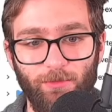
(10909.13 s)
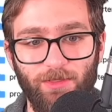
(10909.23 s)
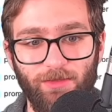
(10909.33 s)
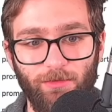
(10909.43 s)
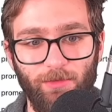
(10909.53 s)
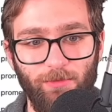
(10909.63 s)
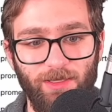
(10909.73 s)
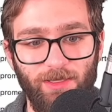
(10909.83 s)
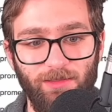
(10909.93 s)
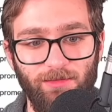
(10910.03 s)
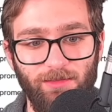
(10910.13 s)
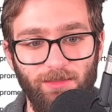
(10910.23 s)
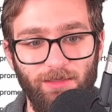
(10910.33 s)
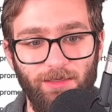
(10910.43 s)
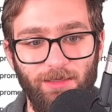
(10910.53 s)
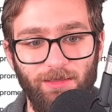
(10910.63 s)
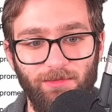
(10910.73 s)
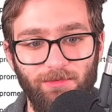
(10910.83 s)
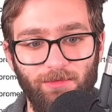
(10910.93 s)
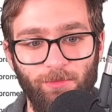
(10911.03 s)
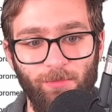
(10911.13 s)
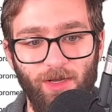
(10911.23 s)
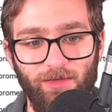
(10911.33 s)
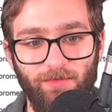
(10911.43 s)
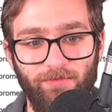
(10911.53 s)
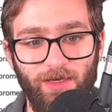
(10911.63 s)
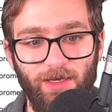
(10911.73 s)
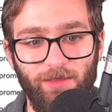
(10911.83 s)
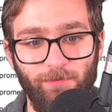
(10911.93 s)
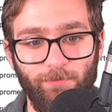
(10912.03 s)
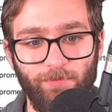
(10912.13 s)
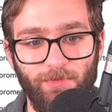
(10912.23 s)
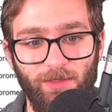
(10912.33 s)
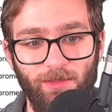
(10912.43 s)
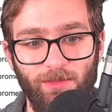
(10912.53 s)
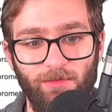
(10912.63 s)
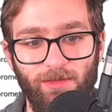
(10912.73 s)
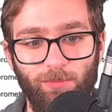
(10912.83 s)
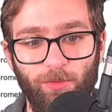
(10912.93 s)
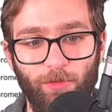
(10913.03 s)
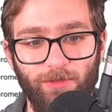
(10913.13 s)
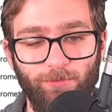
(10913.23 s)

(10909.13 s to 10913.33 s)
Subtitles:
we can go ahead and modify the port